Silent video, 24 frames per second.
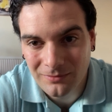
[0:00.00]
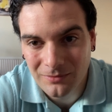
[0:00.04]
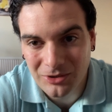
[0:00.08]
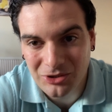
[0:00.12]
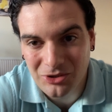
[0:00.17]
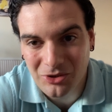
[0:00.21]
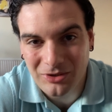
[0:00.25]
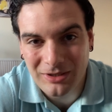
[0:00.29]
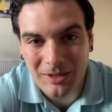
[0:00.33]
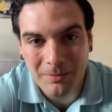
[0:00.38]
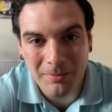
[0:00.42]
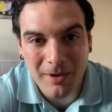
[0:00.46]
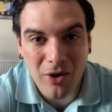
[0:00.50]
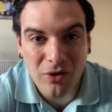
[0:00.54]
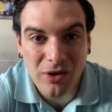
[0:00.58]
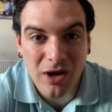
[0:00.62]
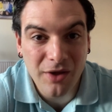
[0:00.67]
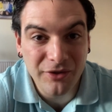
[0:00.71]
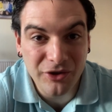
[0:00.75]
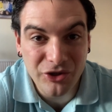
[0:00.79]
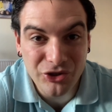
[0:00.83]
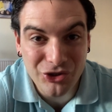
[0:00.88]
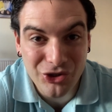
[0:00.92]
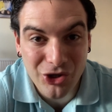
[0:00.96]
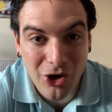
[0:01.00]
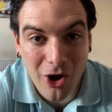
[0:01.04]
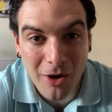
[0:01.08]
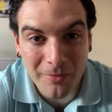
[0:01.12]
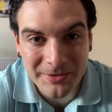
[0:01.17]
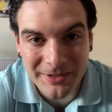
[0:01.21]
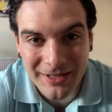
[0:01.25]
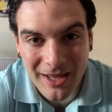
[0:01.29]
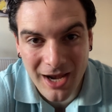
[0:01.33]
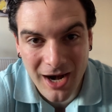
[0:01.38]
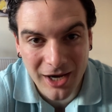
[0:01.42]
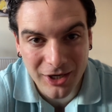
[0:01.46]
We talked about other
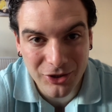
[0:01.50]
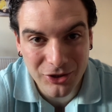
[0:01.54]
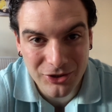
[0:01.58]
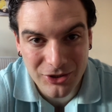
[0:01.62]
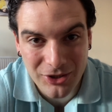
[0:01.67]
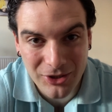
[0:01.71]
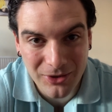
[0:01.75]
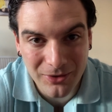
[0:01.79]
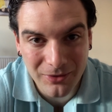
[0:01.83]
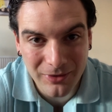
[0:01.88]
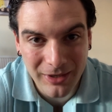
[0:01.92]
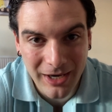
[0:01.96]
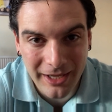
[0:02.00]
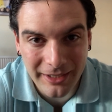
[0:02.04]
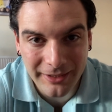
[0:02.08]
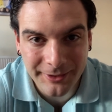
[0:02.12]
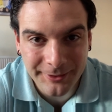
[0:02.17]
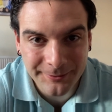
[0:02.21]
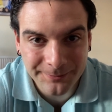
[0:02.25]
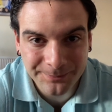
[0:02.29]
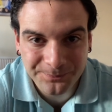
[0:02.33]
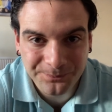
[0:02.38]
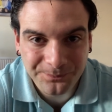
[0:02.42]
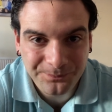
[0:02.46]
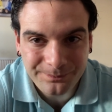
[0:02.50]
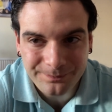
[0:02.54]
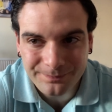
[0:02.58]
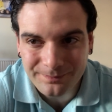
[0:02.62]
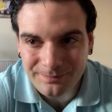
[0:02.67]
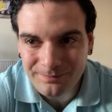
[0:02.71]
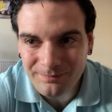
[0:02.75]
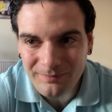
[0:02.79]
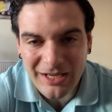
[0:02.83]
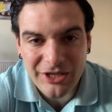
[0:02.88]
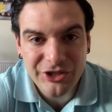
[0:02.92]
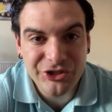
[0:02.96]
jobs that I could do, like
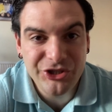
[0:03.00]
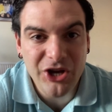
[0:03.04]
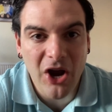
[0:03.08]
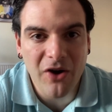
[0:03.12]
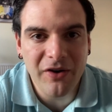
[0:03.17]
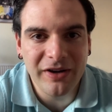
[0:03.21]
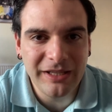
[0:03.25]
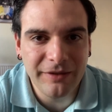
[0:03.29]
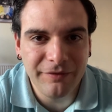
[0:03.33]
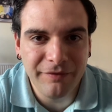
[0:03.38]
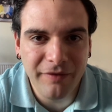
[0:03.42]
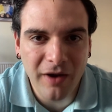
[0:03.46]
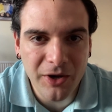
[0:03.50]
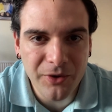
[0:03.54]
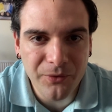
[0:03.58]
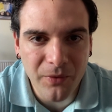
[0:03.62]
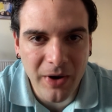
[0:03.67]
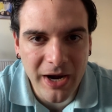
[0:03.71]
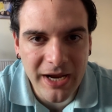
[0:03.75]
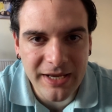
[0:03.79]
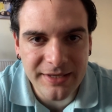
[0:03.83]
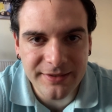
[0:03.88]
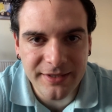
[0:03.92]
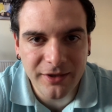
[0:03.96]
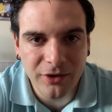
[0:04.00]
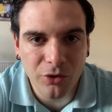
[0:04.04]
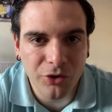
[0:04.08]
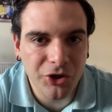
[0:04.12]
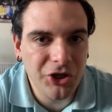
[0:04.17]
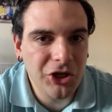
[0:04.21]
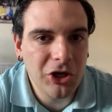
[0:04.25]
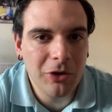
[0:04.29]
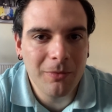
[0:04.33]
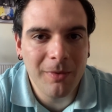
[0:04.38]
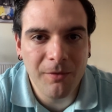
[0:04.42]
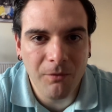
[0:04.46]
charity fundraising or
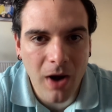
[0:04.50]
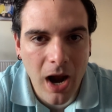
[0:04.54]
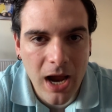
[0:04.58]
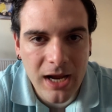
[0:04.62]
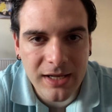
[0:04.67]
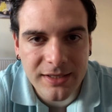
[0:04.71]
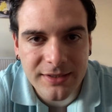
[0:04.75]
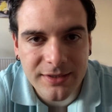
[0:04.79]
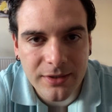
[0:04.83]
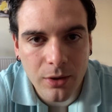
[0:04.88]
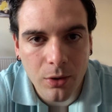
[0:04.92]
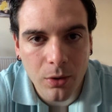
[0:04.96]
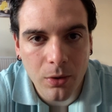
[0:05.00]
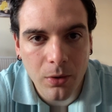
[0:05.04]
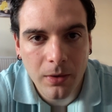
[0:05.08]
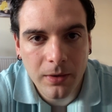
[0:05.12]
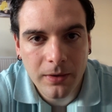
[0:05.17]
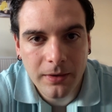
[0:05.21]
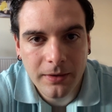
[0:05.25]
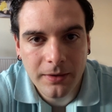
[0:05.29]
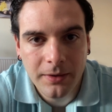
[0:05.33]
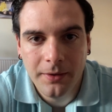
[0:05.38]
human rights law.